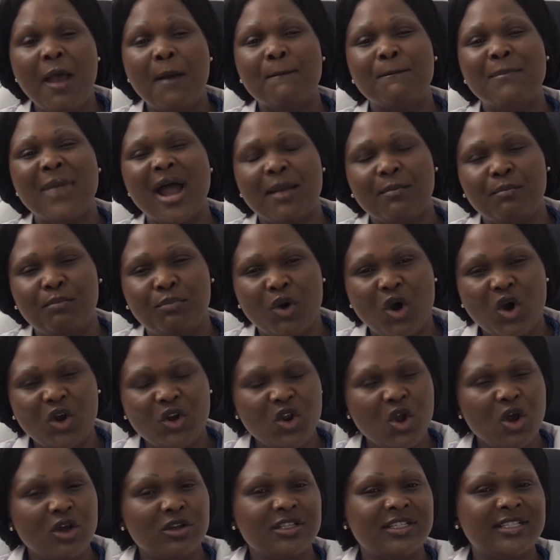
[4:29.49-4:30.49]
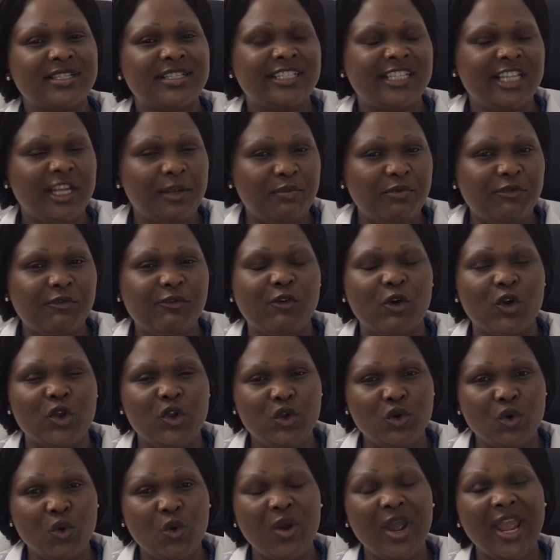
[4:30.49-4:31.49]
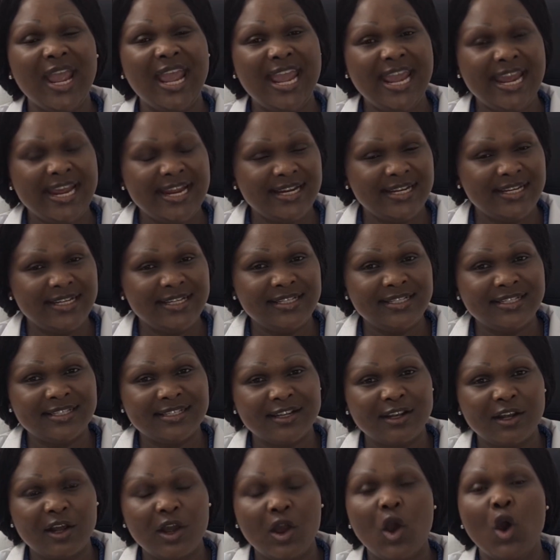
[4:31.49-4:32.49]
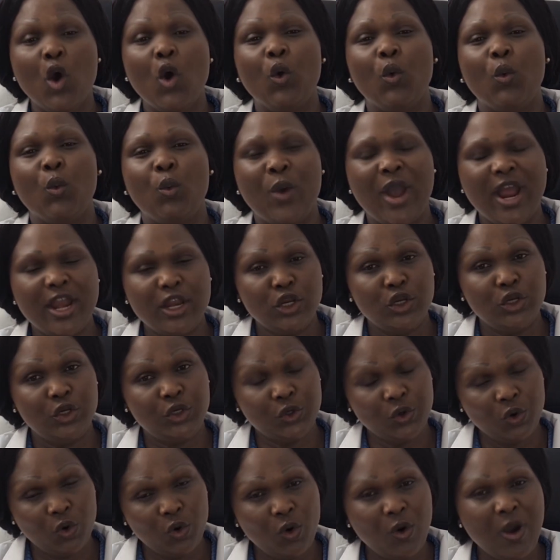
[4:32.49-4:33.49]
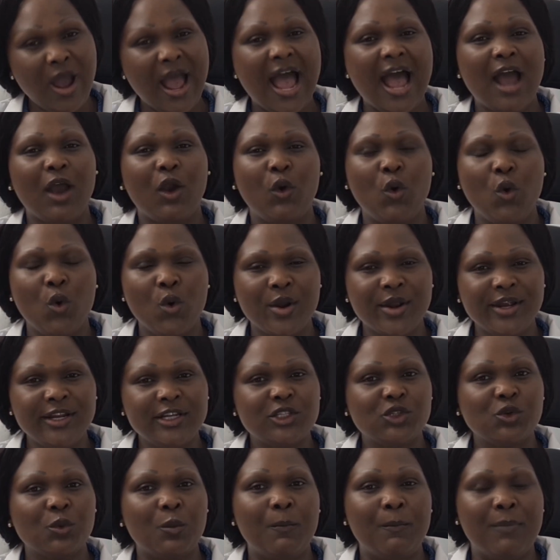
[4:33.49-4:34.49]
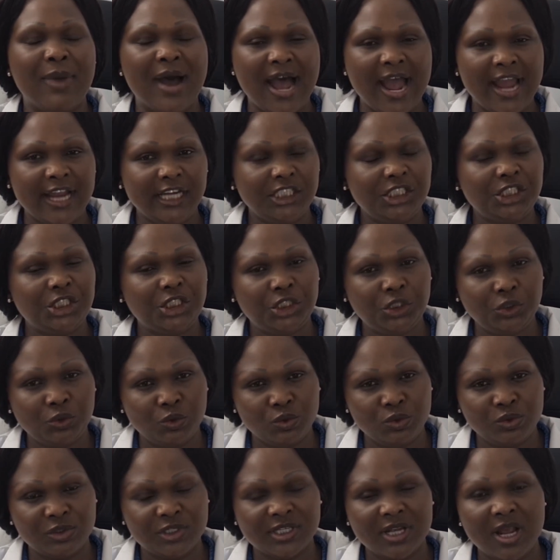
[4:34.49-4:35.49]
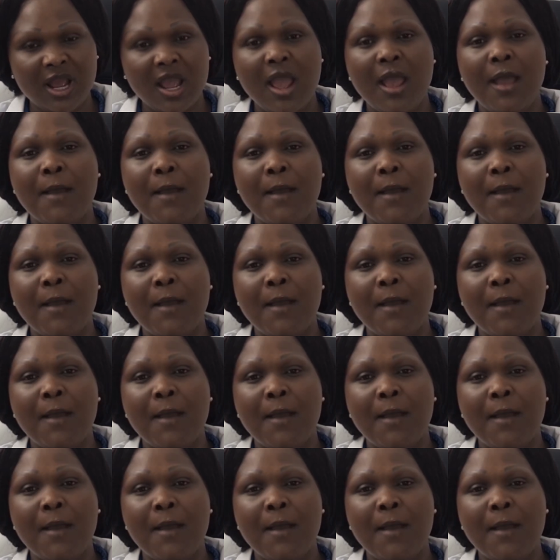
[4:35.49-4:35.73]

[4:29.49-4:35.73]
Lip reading: my bonus tip for you is when you are going to buy shoes,